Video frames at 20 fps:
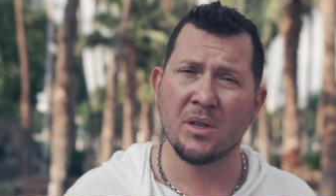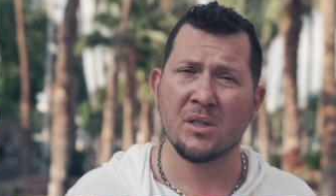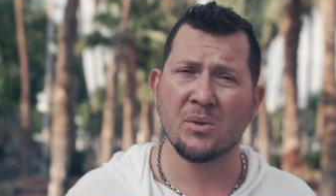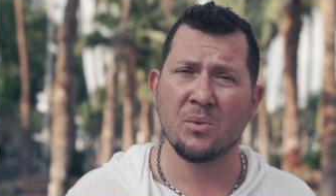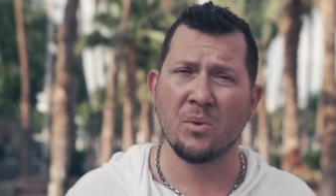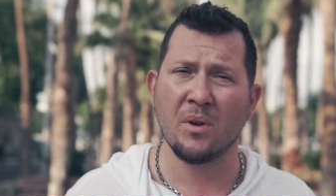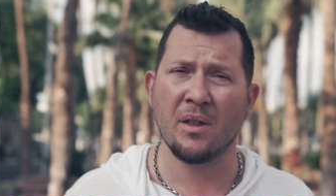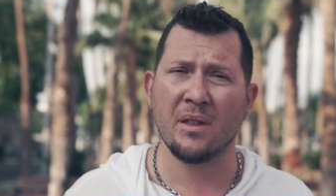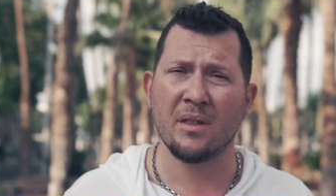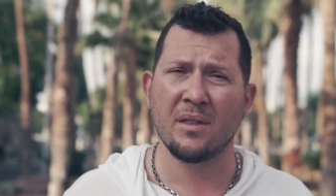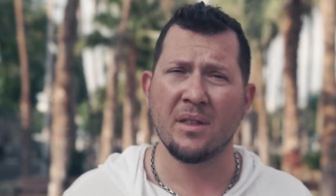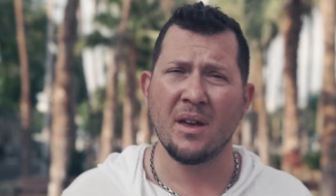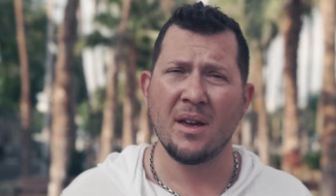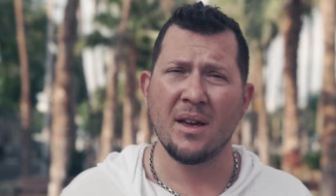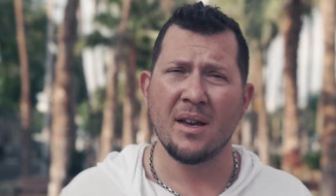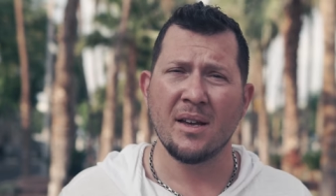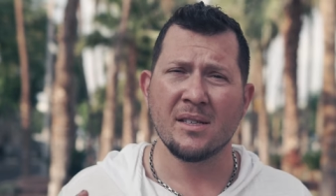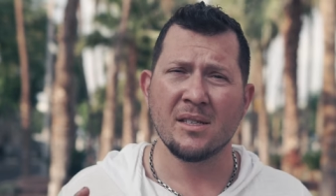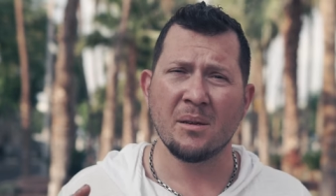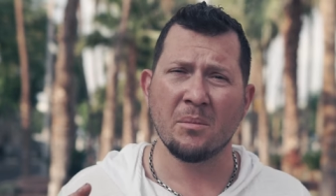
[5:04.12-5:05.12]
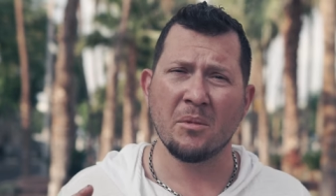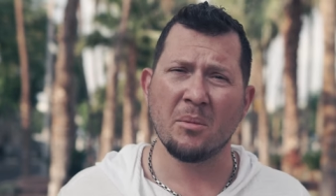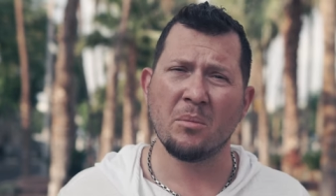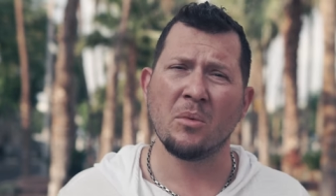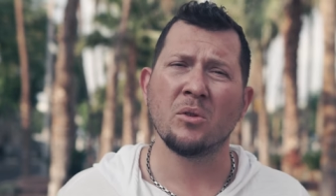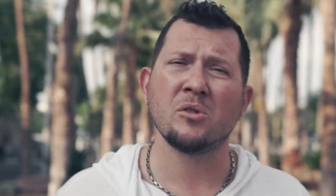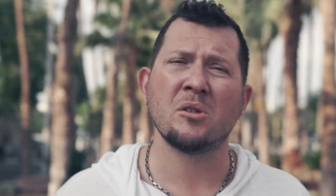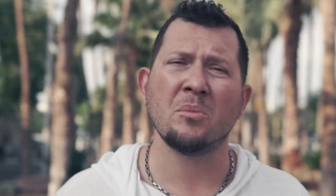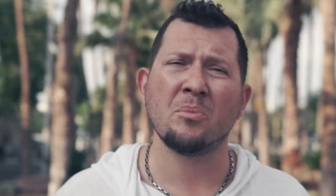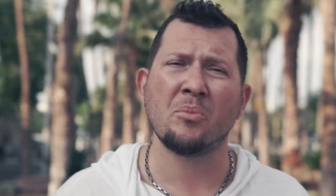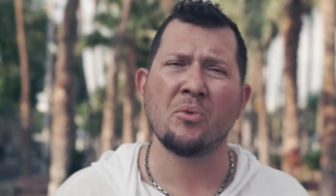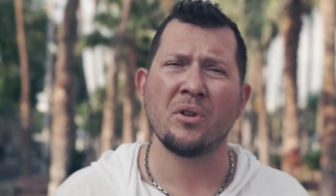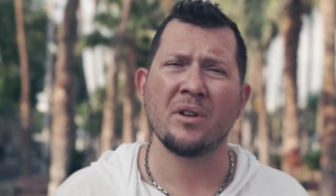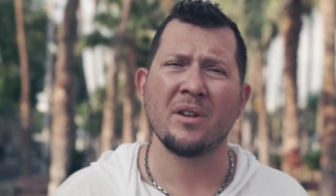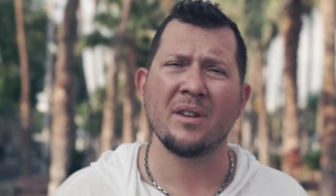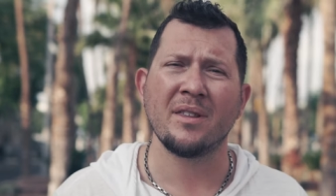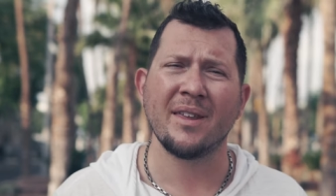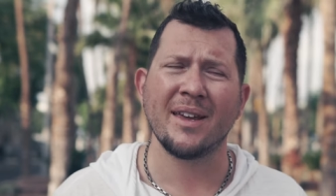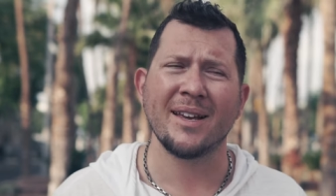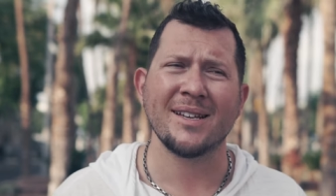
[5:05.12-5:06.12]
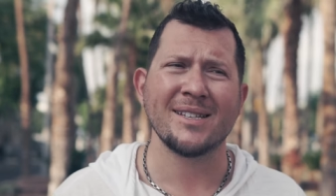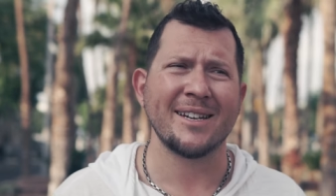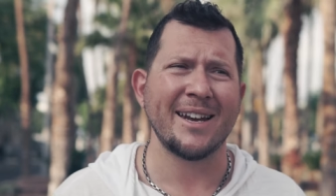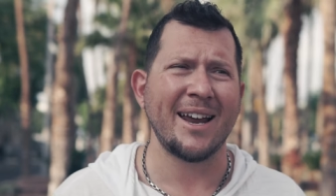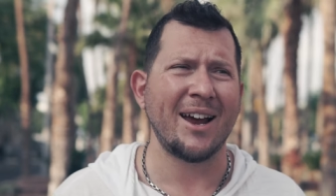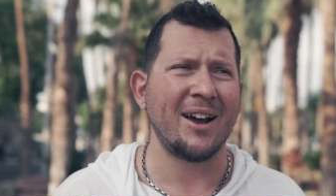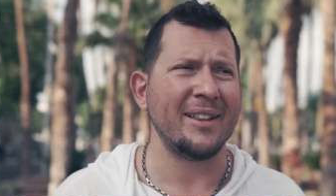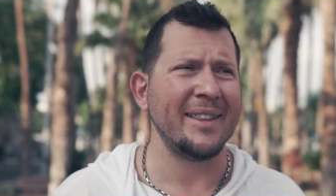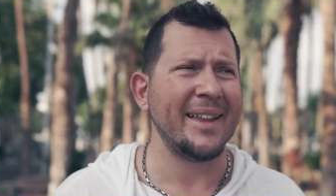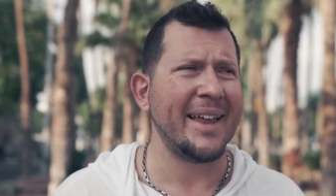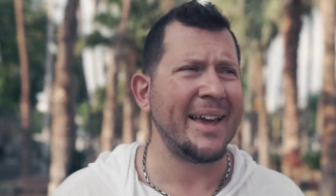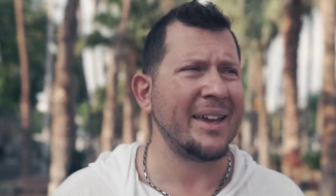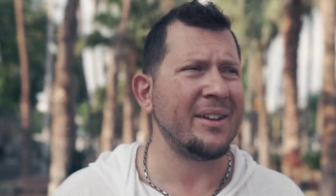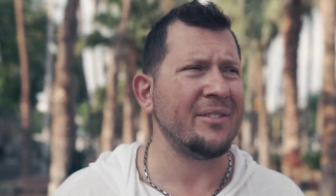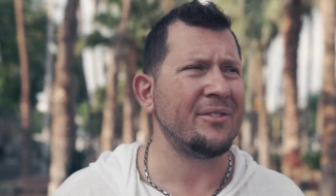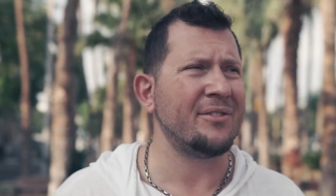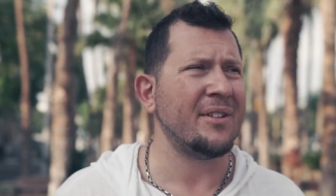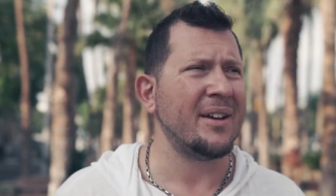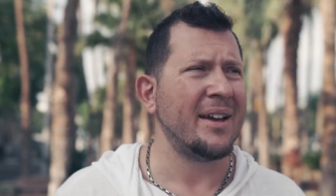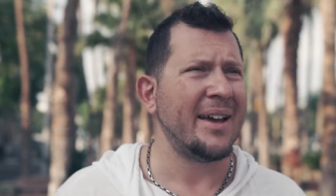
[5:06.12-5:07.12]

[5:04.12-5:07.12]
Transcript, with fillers: this with some of the most important things in our life.